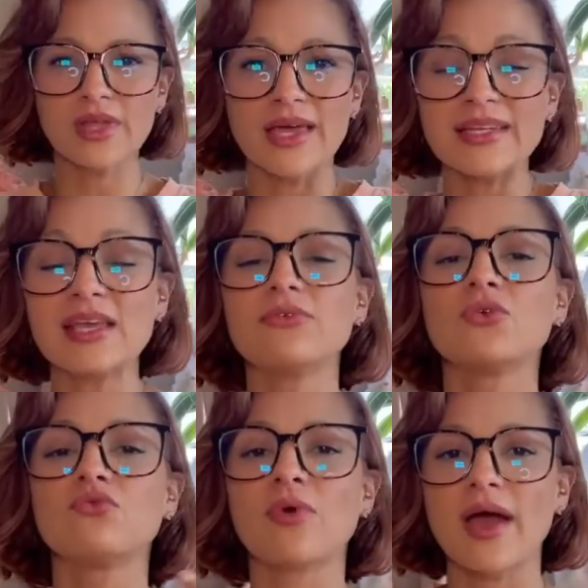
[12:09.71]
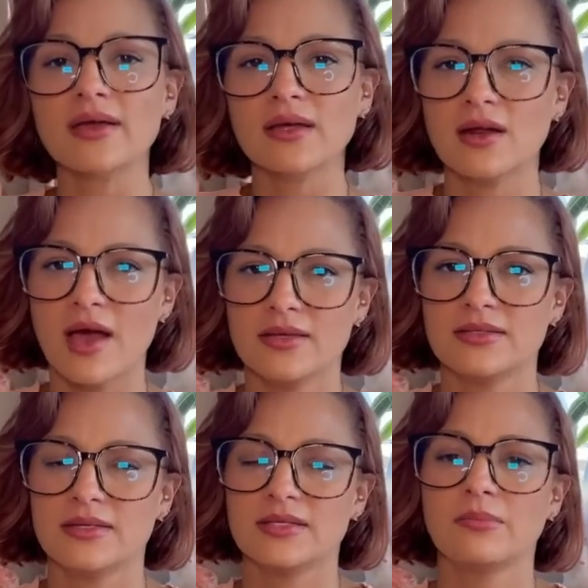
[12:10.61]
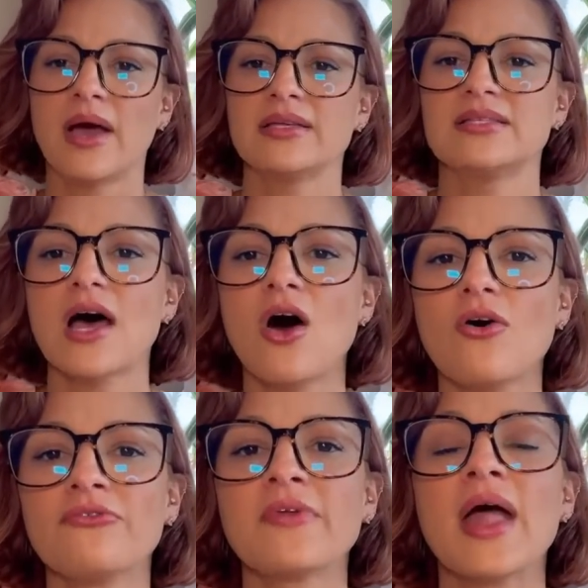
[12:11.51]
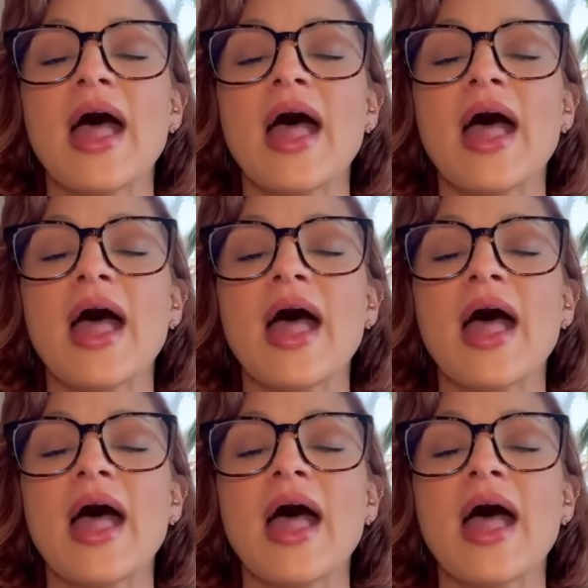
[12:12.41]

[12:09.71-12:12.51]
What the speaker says: and even recognize this in myself